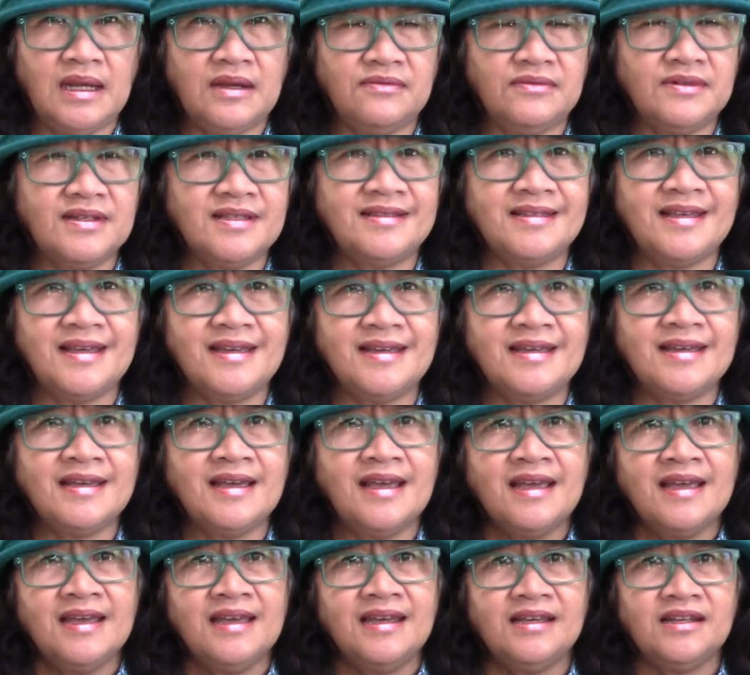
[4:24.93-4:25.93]
Everything
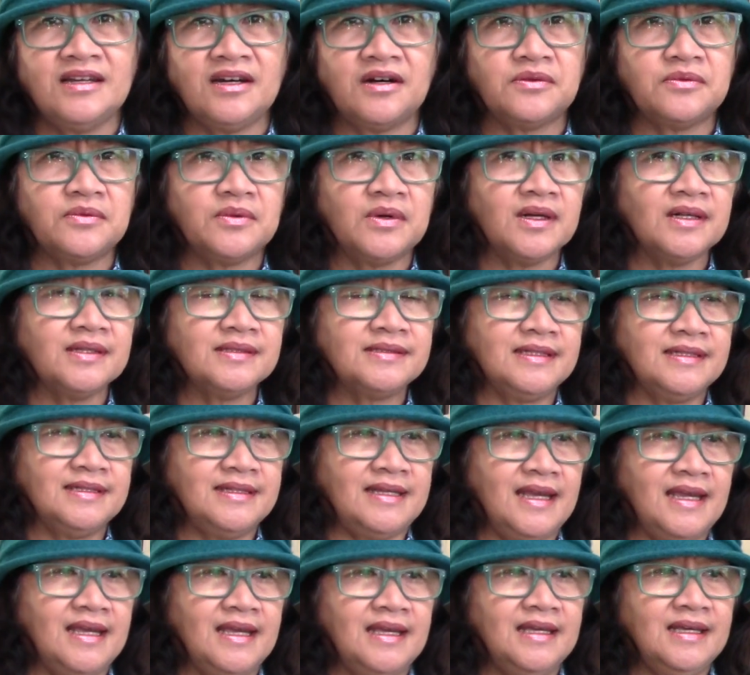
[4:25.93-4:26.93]
in our world
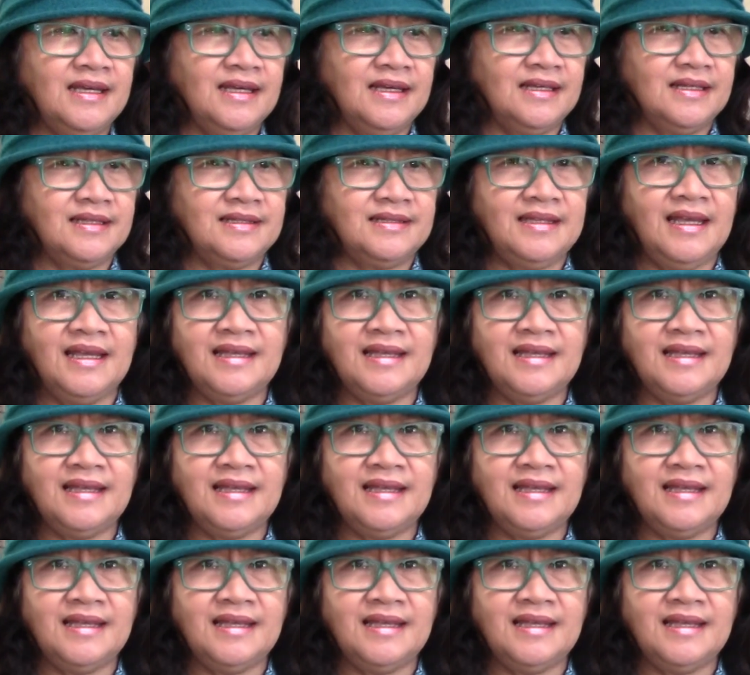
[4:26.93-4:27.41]
today is